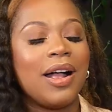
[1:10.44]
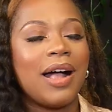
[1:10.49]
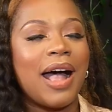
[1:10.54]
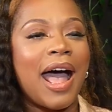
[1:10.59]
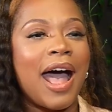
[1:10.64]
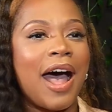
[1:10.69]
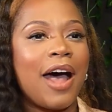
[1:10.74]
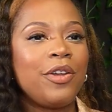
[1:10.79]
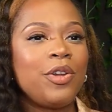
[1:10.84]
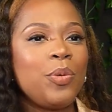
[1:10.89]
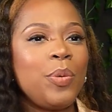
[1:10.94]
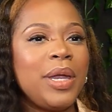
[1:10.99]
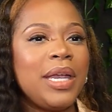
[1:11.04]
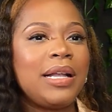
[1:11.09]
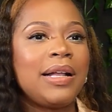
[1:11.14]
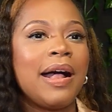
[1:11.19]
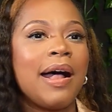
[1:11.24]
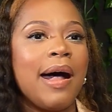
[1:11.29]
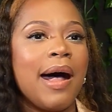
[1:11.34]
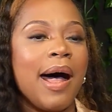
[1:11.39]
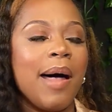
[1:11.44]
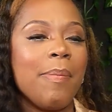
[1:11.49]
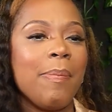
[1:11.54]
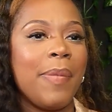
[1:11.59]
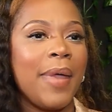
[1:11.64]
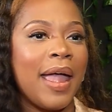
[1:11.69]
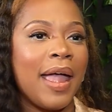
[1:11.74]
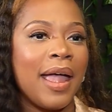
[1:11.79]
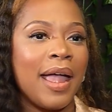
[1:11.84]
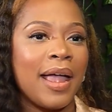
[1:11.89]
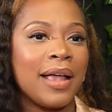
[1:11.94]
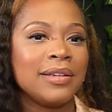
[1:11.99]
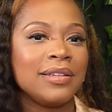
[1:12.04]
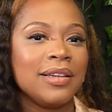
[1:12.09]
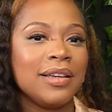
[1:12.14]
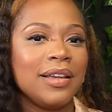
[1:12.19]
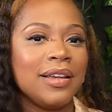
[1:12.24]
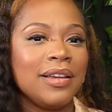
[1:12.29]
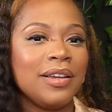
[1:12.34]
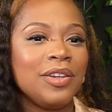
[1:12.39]
how do we combat,
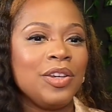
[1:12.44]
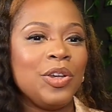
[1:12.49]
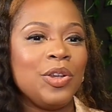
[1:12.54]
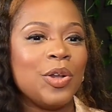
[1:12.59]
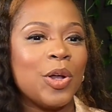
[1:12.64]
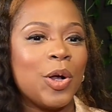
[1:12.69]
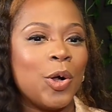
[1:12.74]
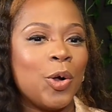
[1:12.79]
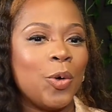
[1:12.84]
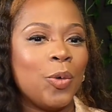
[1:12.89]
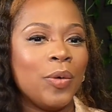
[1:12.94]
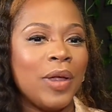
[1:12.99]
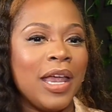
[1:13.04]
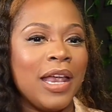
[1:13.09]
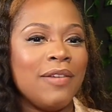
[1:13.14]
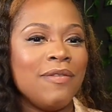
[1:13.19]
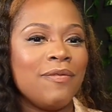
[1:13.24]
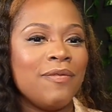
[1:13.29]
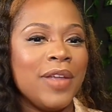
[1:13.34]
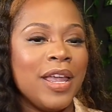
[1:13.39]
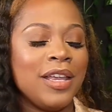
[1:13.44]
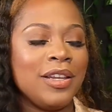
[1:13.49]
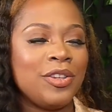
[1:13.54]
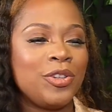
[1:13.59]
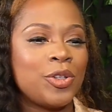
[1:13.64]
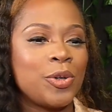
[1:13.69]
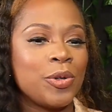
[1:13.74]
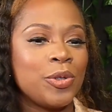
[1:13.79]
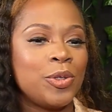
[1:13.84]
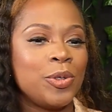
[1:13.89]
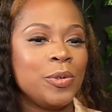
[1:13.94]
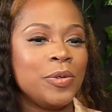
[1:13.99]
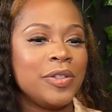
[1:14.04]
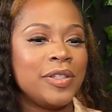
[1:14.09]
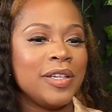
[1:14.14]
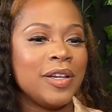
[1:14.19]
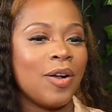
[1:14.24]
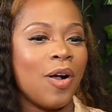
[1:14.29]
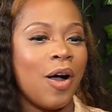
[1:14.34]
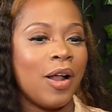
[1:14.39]
in
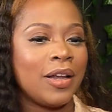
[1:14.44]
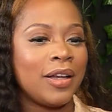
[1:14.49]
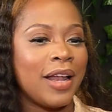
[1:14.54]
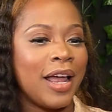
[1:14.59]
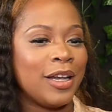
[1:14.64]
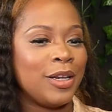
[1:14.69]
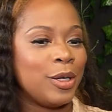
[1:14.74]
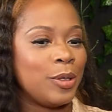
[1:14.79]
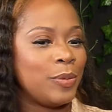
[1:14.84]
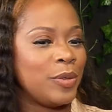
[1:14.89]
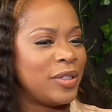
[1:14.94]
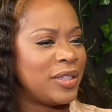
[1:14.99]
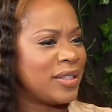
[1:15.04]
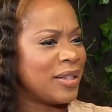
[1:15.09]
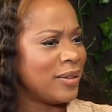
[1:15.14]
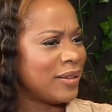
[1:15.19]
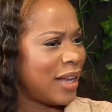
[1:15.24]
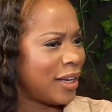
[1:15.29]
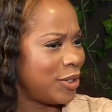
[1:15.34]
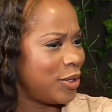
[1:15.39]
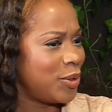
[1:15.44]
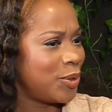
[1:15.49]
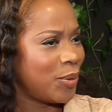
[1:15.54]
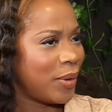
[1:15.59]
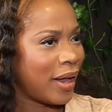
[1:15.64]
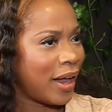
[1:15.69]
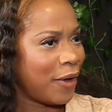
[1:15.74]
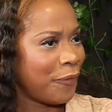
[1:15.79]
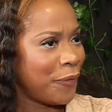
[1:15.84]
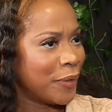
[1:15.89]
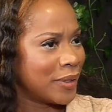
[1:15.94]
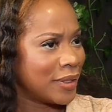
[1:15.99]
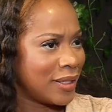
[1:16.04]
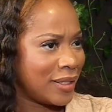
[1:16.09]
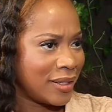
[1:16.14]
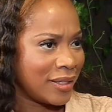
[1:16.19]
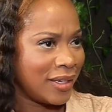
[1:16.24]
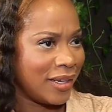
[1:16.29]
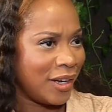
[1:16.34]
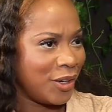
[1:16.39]
introducing all of that in your music? It seems like you do it
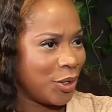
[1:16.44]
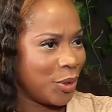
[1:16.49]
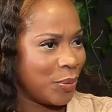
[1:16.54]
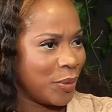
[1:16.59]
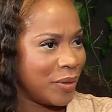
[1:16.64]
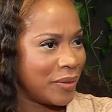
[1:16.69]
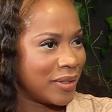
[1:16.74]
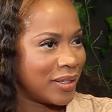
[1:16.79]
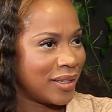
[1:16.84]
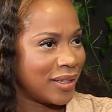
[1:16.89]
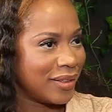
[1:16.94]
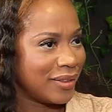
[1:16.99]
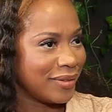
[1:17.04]
effortlessly in your music.